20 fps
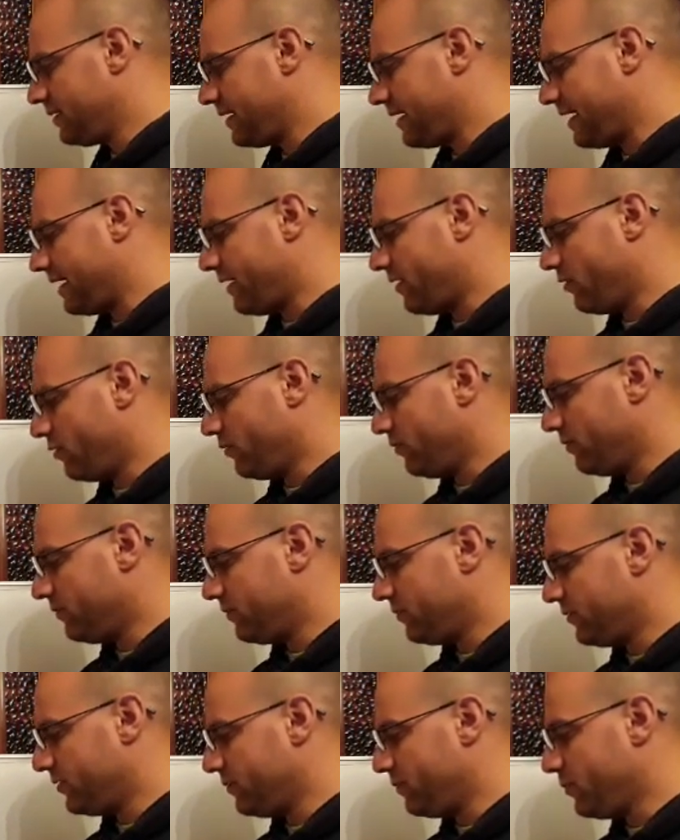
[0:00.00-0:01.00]
how
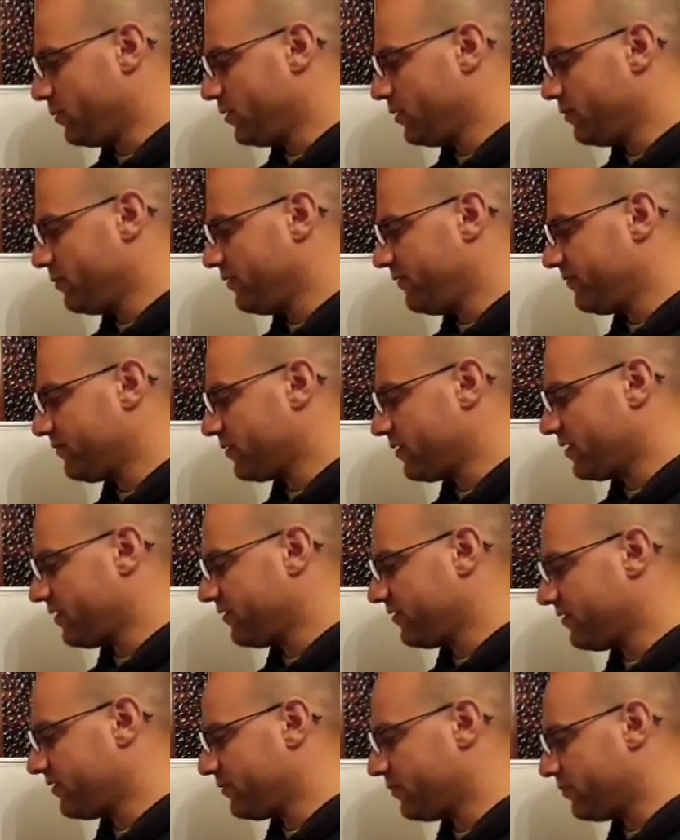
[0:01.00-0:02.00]
the
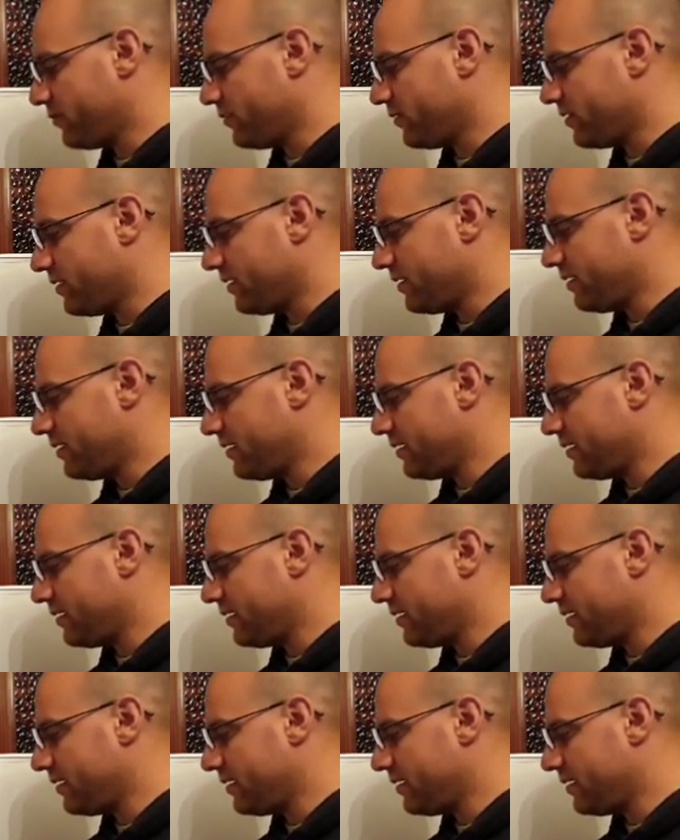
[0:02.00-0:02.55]
permafrost or